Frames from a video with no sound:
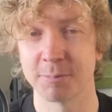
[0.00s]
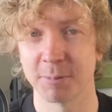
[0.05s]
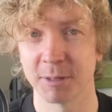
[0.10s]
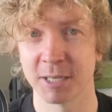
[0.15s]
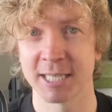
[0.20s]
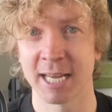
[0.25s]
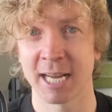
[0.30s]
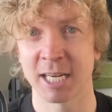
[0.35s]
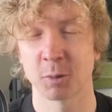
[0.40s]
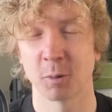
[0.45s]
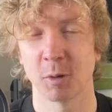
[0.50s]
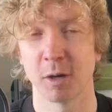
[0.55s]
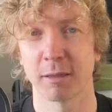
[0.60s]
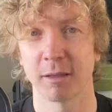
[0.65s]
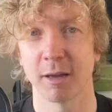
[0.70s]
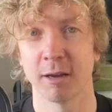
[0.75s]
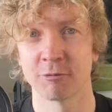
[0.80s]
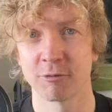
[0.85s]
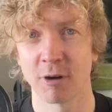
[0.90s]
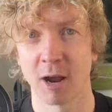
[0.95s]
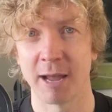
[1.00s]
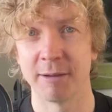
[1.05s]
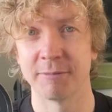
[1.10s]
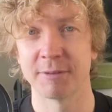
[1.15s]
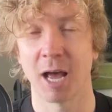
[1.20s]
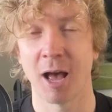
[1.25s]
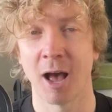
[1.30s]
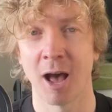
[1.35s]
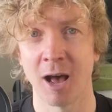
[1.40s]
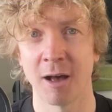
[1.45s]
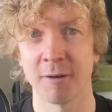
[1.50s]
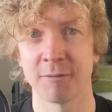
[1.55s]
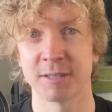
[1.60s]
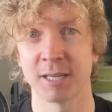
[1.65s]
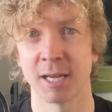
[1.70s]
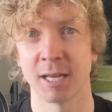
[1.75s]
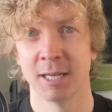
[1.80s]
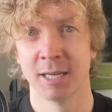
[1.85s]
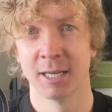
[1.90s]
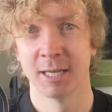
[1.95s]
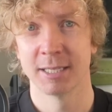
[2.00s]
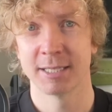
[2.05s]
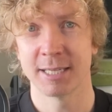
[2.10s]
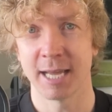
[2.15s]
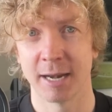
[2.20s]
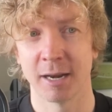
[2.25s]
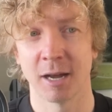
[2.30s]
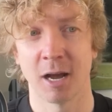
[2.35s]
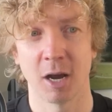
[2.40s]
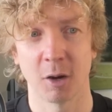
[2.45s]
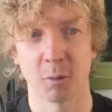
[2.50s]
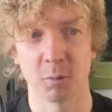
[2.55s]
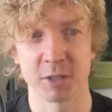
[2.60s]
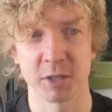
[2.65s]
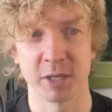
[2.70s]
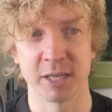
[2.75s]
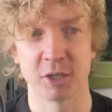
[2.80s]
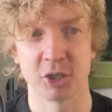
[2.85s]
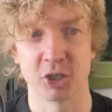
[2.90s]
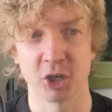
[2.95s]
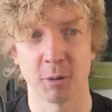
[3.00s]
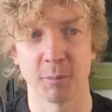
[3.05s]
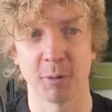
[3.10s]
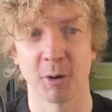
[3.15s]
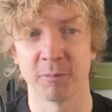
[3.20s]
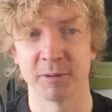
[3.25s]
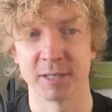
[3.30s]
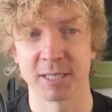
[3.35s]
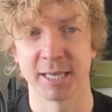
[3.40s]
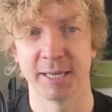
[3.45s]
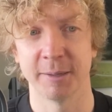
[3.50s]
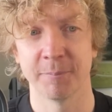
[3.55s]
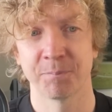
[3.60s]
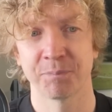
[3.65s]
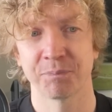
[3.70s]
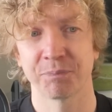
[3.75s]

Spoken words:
because Ashworth arrived after Ten Hag was in the job, obviously.